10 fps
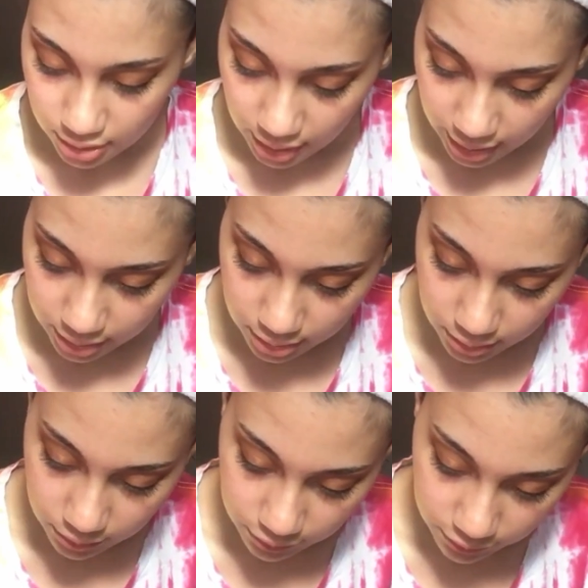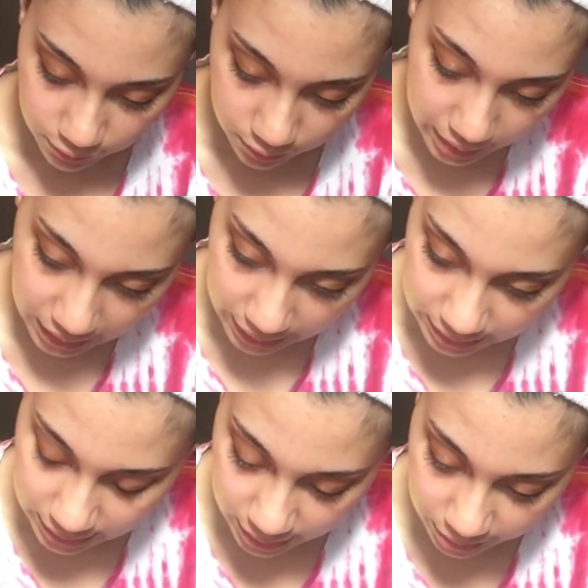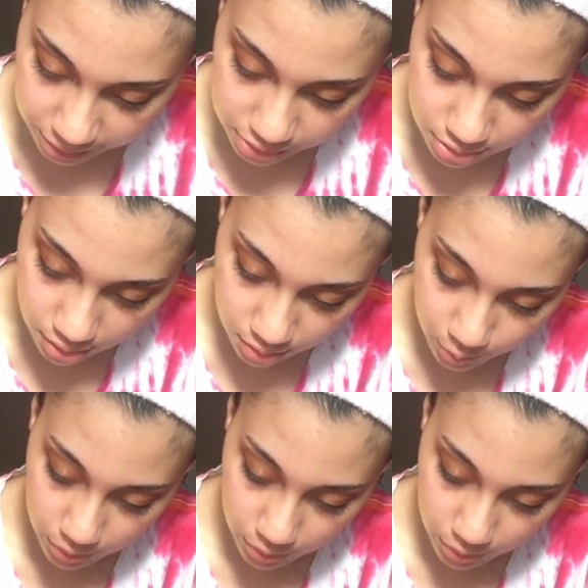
to kind of blend it at the top.